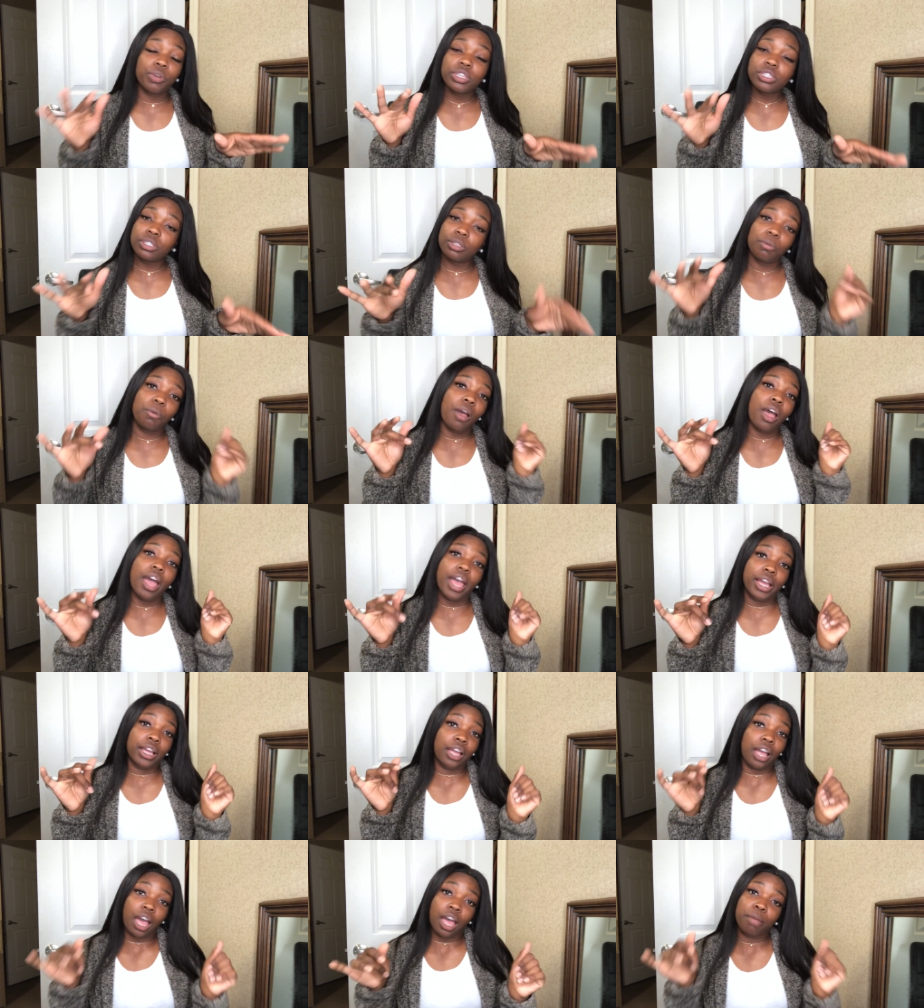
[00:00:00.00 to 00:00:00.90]
The reason why I
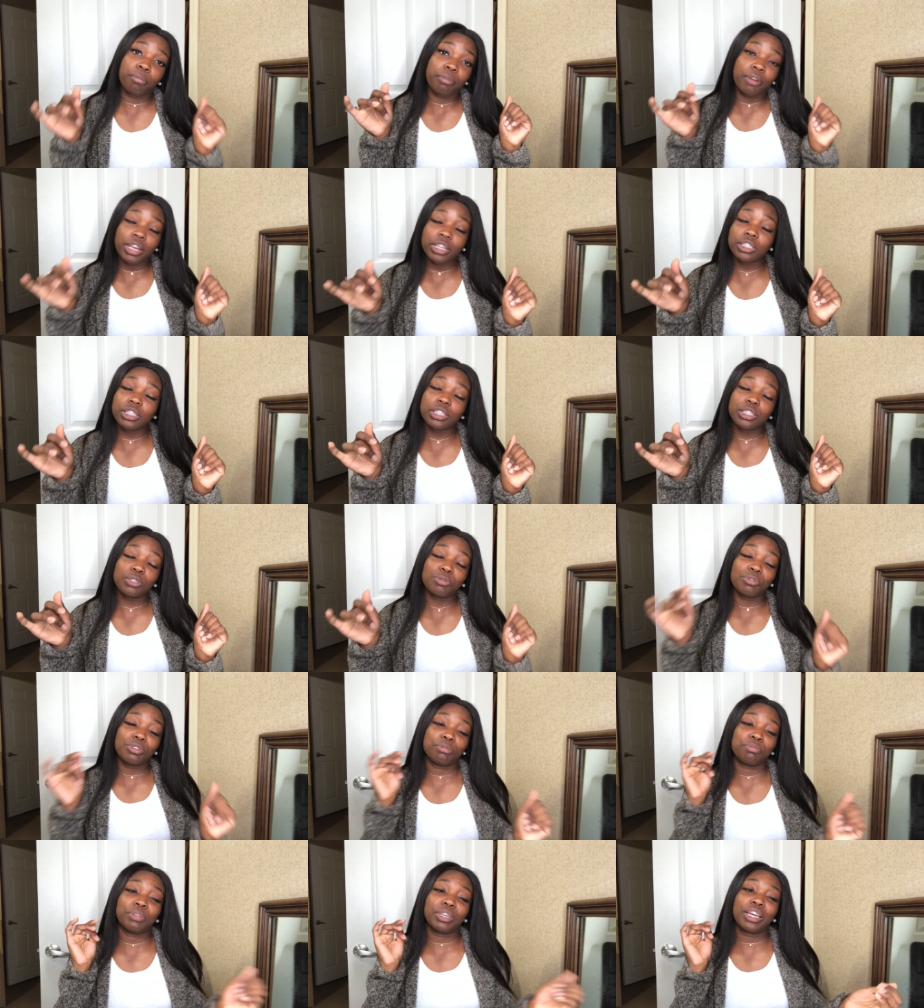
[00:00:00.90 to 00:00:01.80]
got braces
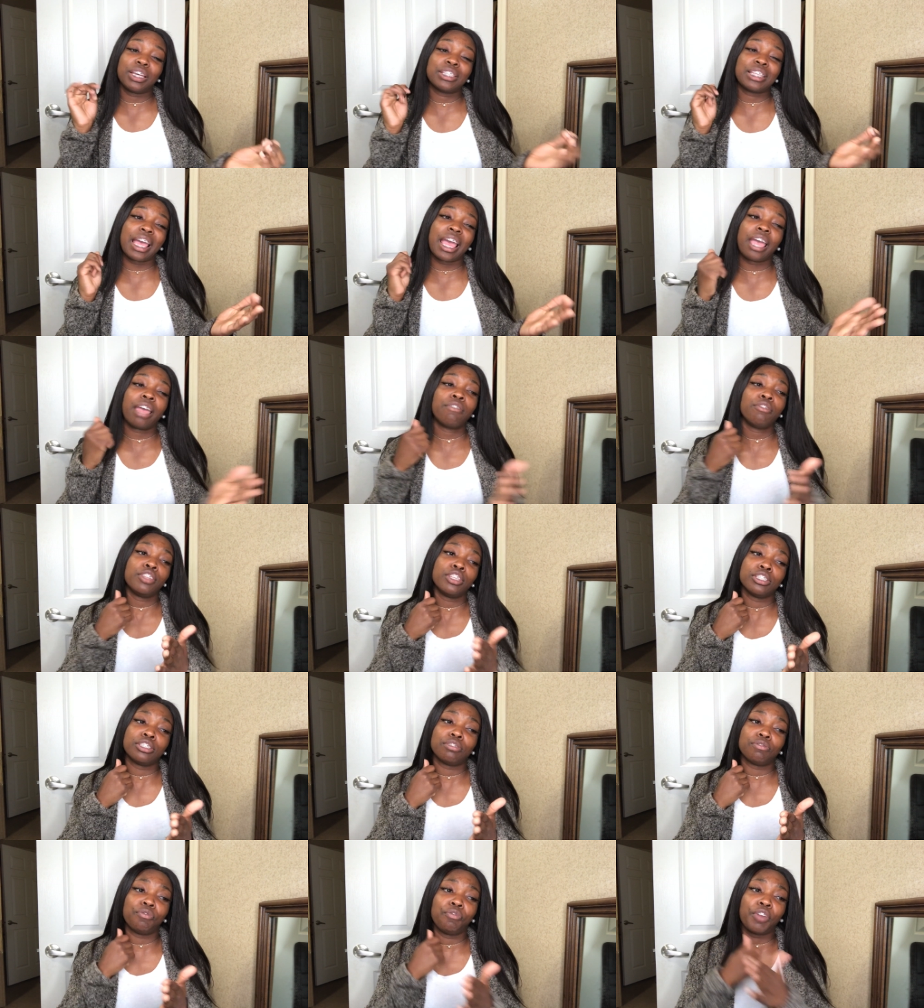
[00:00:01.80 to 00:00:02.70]
was because I have
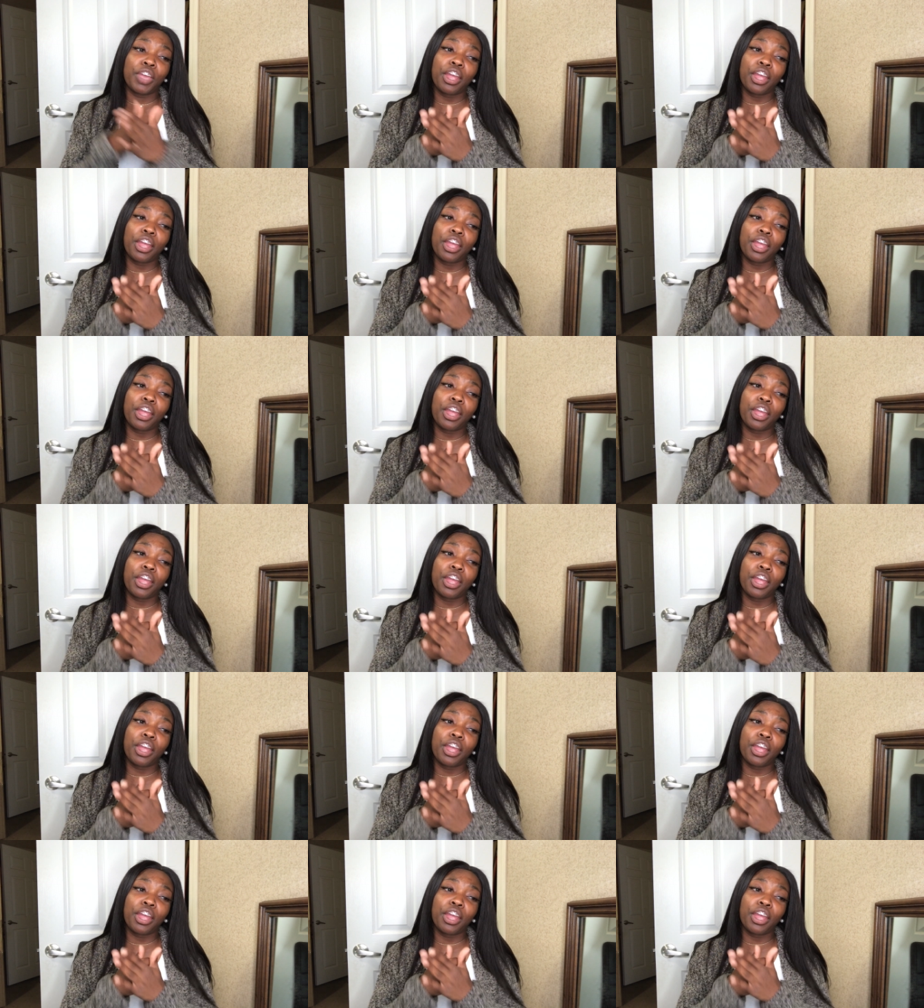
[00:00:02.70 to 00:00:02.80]
this